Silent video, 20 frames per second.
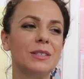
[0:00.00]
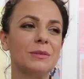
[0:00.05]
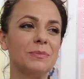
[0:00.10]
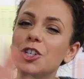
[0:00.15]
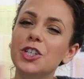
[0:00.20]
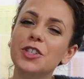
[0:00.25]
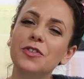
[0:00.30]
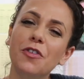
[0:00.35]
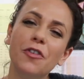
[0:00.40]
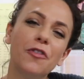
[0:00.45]

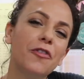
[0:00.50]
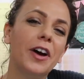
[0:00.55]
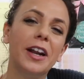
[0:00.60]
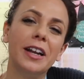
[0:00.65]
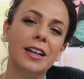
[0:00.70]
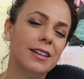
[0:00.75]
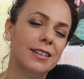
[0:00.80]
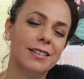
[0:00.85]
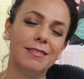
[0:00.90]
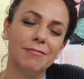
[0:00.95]
just for
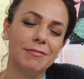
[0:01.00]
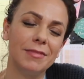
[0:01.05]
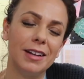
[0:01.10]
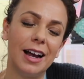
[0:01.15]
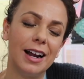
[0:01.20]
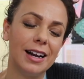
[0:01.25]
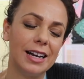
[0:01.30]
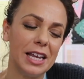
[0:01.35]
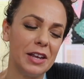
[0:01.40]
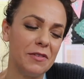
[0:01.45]
fun and
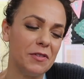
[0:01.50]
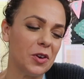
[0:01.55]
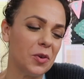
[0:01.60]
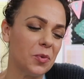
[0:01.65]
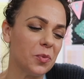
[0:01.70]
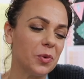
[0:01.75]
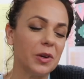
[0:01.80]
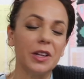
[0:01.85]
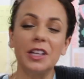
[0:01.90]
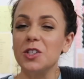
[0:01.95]
not
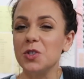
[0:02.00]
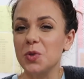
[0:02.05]
even really